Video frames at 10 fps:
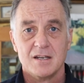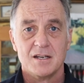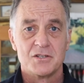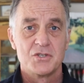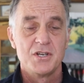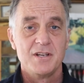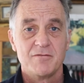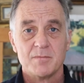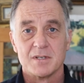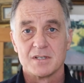
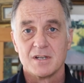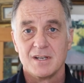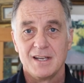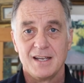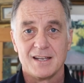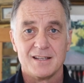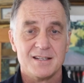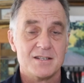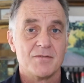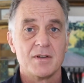achievement in
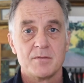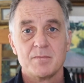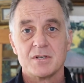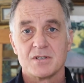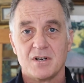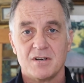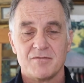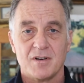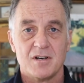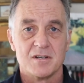the development
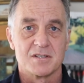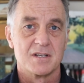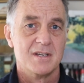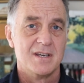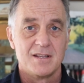of art?